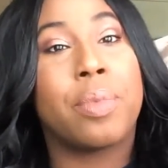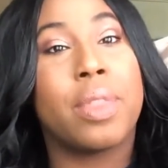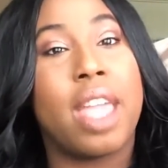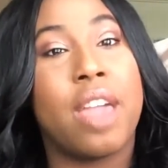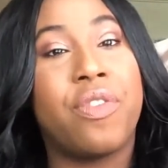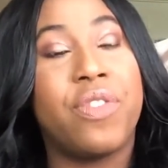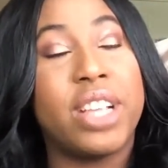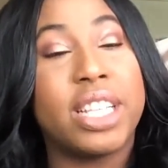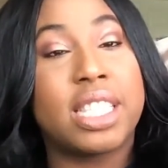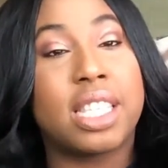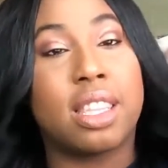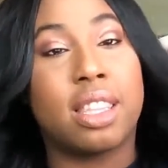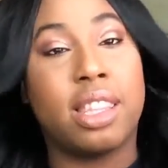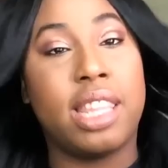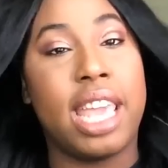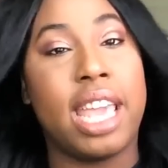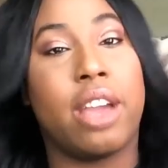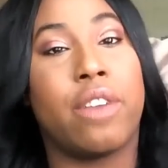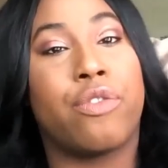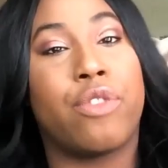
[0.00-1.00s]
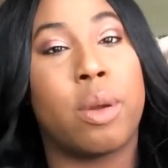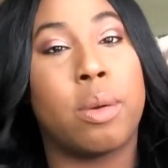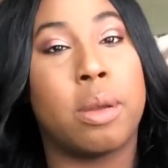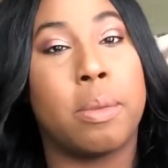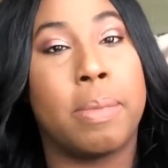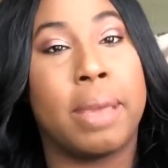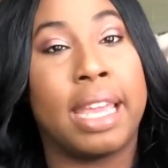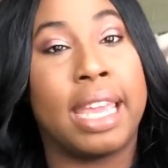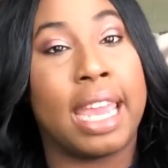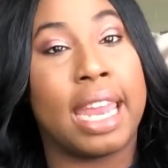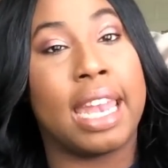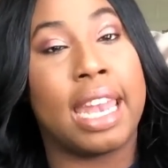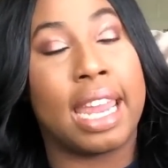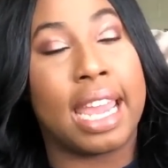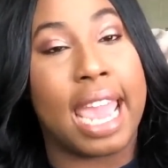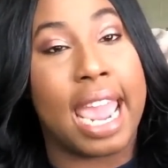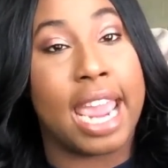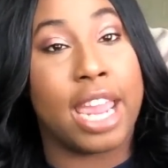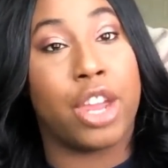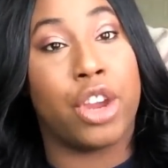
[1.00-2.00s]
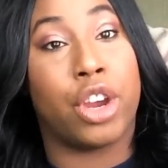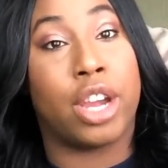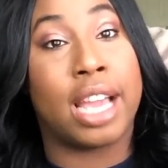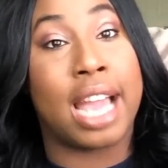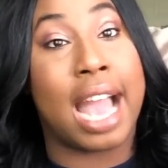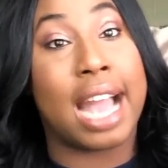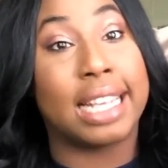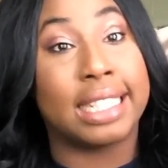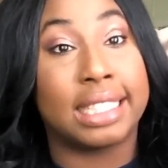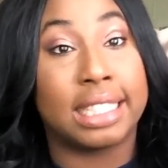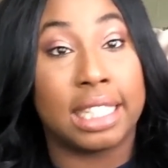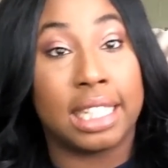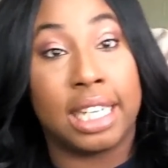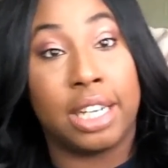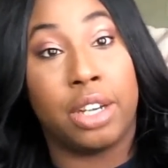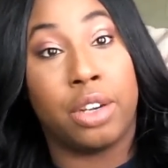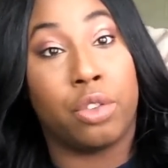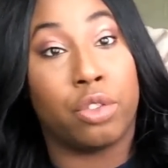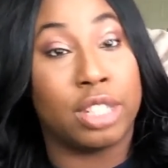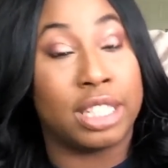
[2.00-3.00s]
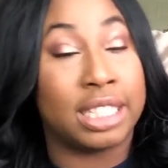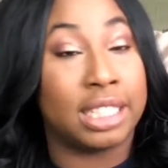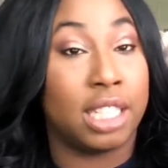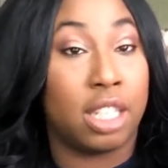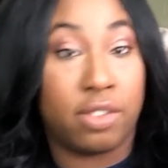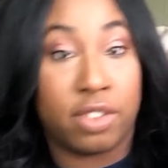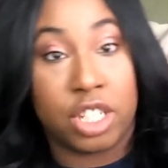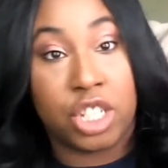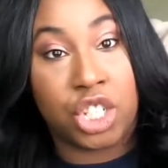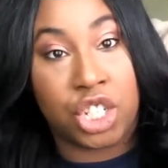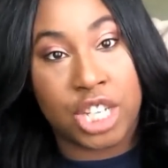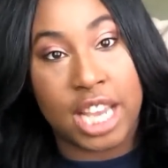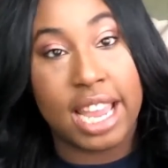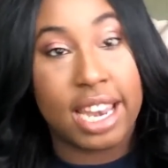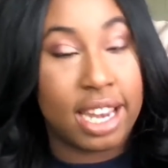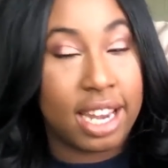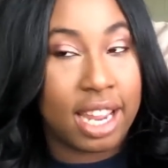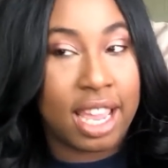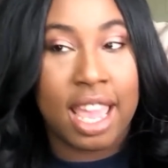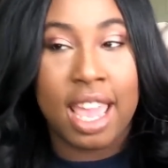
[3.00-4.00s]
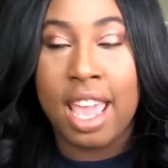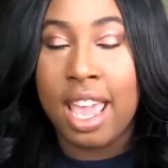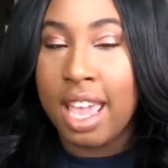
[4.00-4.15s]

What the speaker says: if it's thick from the beginning and you're constantly receiving shedding,